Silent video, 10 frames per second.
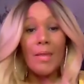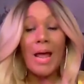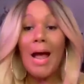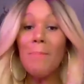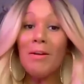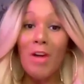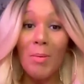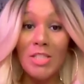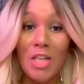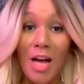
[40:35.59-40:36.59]
Can
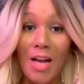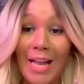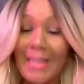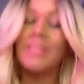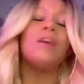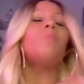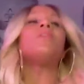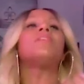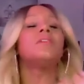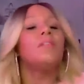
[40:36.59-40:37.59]
I be real with y'all?
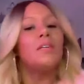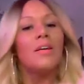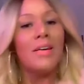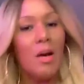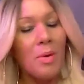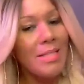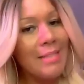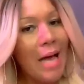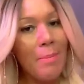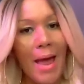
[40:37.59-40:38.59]
Like, can we
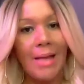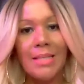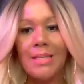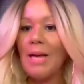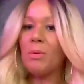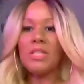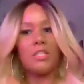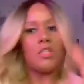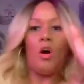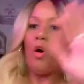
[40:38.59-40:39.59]
stop acting like we're
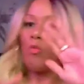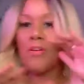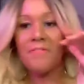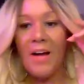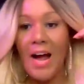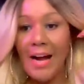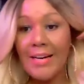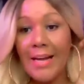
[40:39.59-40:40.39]
just so refined?